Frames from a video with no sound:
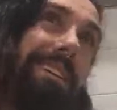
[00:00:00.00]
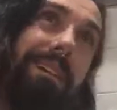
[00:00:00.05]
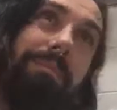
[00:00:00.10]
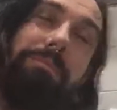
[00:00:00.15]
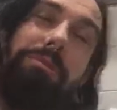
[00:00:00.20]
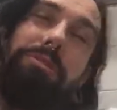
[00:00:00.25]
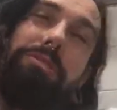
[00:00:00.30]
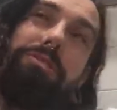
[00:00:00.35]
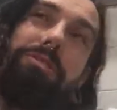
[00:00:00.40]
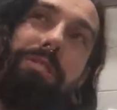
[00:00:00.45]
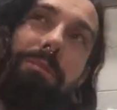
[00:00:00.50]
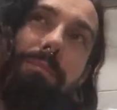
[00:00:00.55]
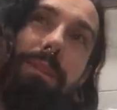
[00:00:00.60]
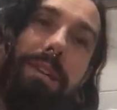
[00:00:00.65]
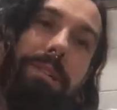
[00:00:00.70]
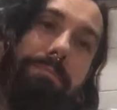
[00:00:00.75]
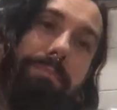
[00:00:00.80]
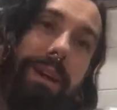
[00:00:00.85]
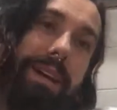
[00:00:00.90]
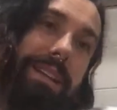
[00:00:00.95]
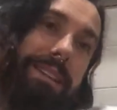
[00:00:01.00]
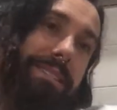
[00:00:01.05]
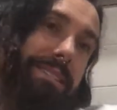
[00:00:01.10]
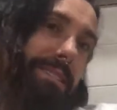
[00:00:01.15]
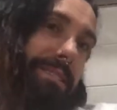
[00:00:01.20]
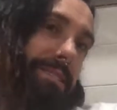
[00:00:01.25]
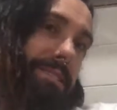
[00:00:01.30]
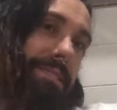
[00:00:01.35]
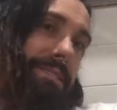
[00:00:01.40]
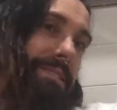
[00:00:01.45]
I'm not sure that match betting
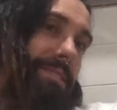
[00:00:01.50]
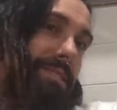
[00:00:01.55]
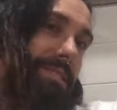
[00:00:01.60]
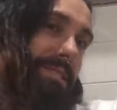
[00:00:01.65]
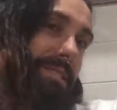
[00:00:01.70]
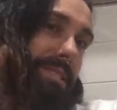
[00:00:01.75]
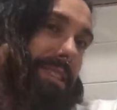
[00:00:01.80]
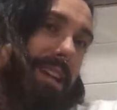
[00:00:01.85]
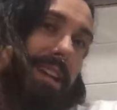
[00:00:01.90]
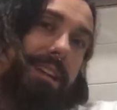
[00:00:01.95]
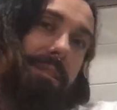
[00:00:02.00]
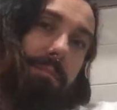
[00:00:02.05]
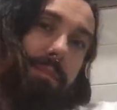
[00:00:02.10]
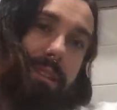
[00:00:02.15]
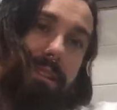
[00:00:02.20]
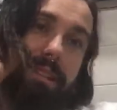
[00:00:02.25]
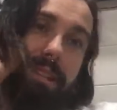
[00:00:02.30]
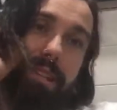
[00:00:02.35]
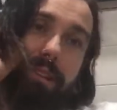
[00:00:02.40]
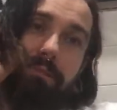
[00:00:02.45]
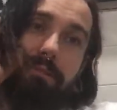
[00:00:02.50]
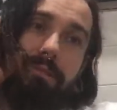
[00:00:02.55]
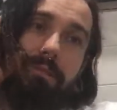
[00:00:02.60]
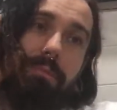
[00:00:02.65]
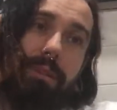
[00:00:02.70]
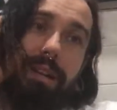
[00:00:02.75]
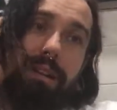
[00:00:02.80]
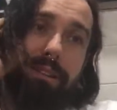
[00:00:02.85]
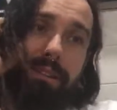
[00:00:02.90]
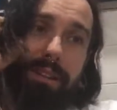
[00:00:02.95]
is as sustainable as it used
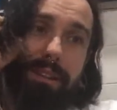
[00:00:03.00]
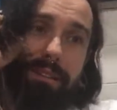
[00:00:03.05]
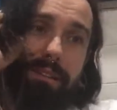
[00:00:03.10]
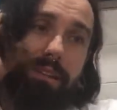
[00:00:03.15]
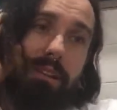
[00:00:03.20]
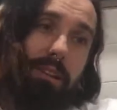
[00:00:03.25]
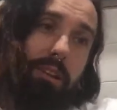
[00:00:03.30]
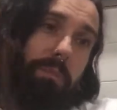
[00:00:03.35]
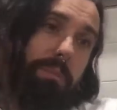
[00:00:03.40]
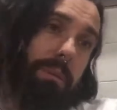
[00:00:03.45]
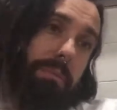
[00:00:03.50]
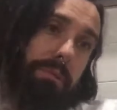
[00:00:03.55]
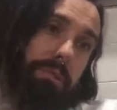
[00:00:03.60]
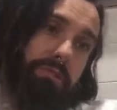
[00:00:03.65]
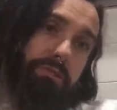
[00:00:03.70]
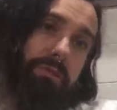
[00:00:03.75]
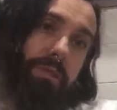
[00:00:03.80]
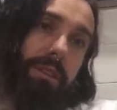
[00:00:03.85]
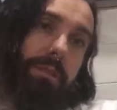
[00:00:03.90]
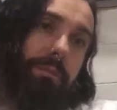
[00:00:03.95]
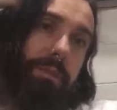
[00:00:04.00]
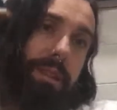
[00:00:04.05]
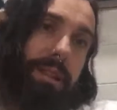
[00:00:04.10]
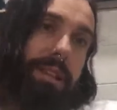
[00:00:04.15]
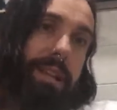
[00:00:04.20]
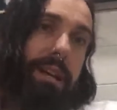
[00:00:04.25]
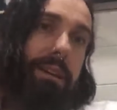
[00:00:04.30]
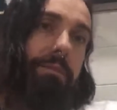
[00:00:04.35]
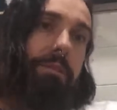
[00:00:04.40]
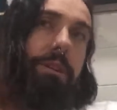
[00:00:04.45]
to be. I think that a lot of people are struggling with
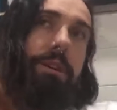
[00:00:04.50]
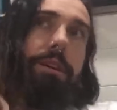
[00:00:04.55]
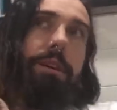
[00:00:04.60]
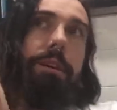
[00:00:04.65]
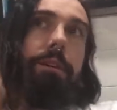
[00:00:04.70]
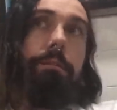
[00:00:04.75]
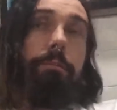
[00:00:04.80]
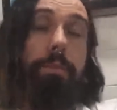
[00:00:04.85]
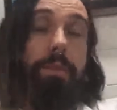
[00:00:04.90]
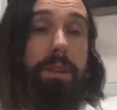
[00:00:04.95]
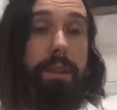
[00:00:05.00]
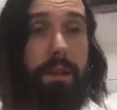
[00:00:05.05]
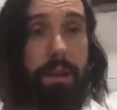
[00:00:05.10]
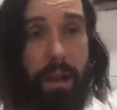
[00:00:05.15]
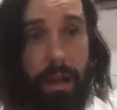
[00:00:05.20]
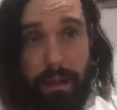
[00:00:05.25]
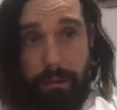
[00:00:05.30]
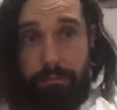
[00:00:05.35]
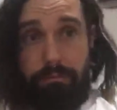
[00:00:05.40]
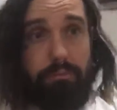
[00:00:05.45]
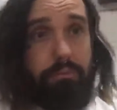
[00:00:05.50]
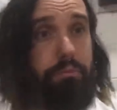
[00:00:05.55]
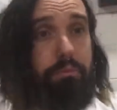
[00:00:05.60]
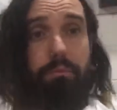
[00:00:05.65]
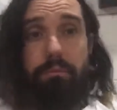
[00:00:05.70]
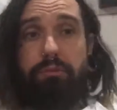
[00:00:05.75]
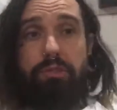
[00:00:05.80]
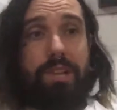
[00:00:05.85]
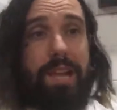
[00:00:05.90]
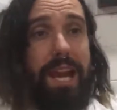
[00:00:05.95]
it now.
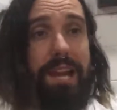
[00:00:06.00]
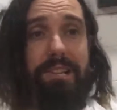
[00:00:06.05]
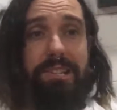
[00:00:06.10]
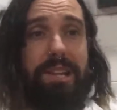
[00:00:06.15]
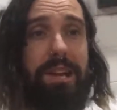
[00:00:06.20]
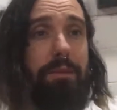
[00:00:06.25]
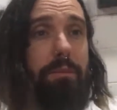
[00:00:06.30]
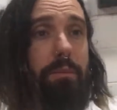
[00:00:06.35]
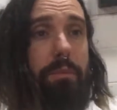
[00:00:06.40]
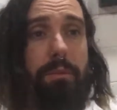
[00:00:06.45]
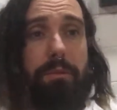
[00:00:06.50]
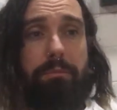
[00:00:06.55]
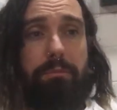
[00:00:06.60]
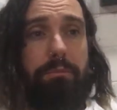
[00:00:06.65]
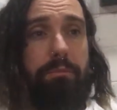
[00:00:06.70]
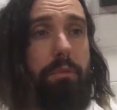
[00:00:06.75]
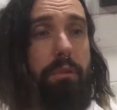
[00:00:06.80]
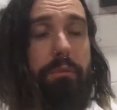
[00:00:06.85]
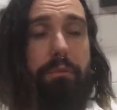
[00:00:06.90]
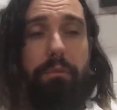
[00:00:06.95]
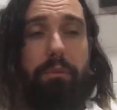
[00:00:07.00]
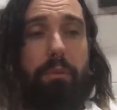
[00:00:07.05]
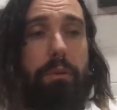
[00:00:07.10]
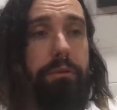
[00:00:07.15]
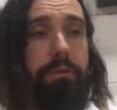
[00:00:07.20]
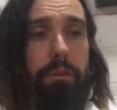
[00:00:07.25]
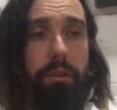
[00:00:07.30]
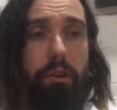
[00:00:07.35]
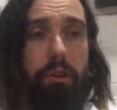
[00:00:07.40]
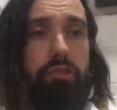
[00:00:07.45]
Cashed out with
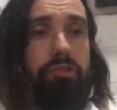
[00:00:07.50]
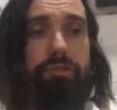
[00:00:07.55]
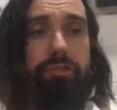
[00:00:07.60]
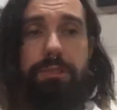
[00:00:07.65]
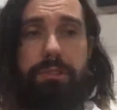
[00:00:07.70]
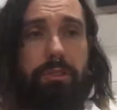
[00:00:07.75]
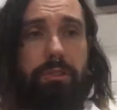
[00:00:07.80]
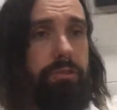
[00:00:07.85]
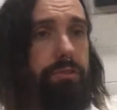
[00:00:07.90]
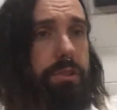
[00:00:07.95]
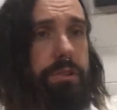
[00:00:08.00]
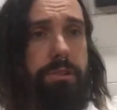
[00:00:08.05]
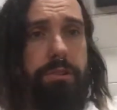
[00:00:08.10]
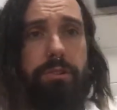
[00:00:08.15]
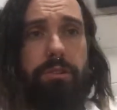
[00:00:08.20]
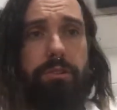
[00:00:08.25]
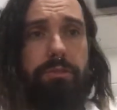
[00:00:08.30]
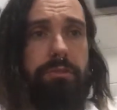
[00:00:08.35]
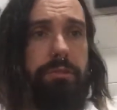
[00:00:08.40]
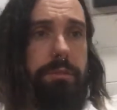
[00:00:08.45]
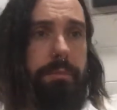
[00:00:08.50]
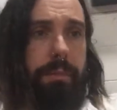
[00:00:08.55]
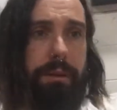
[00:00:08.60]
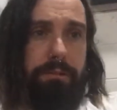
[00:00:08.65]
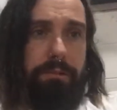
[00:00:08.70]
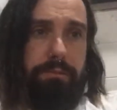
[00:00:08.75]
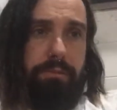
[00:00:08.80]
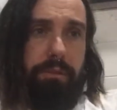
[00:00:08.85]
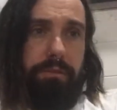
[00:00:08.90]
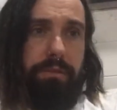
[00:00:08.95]
hundreds and hundreds and hundreds of
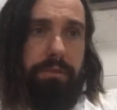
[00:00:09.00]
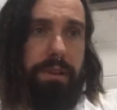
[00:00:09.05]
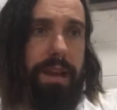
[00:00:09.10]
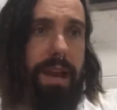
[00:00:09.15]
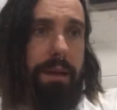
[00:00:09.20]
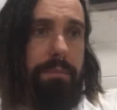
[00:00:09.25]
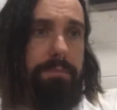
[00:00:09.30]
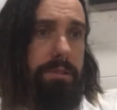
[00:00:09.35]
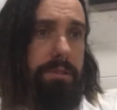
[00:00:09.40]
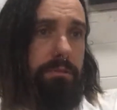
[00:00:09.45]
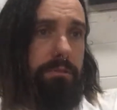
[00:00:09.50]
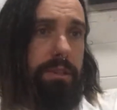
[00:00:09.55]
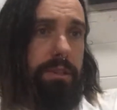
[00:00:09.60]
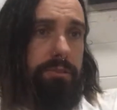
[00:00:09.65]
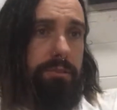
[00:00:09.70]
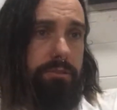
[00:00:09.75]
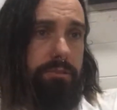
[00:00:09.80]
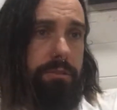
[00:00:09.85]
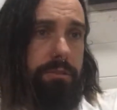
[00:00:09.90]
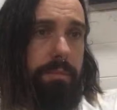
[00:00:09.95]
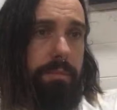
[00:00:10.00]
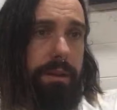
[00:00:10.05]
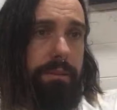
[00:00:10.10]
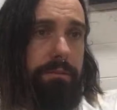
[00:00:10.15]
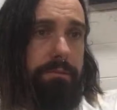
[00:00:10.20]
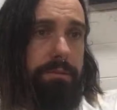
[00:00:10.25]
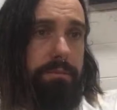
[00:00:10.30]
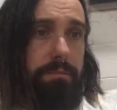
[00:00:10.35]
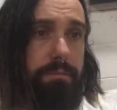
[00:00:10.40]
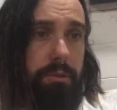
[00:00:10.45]
pounds profit, absolutely hundreds of
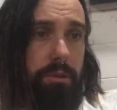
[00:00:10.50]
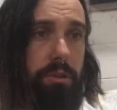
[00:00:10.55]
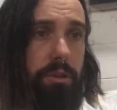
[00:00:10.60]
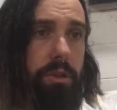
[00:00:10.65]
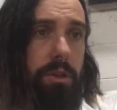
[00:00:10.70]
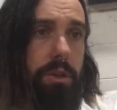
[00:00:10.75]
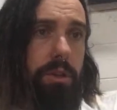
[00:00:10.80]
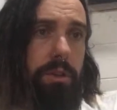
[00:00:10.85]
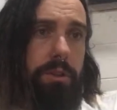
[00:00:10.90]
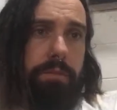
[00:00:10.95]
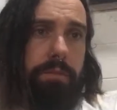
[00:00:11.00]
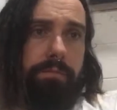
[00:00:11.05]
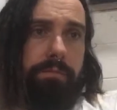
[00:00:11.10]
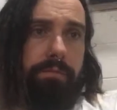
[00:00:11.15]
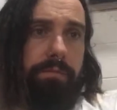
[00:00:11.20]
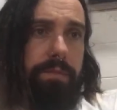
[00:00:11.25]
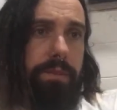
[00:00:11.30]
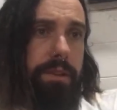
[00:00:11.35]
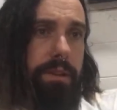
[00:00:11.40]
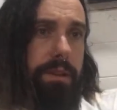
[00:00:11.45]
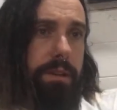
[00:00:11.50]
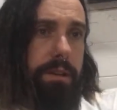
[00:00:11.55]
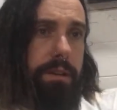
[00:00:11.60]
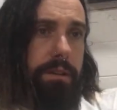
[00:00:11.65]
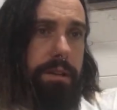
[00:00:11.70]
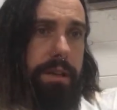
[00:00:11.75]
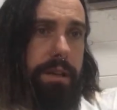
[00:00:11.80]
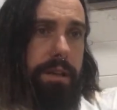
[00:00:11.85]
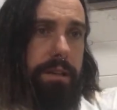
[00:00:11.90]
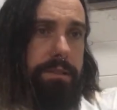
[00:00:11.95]
pounds, but
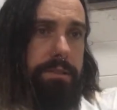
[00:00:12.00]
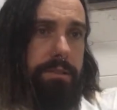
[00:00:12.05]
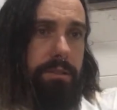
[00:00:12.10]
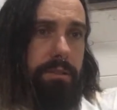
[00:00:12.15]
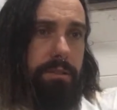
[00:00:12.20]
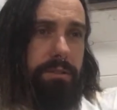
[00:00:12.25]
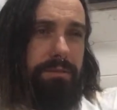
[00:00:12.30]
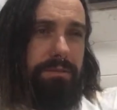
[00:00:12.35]
yeah, it's not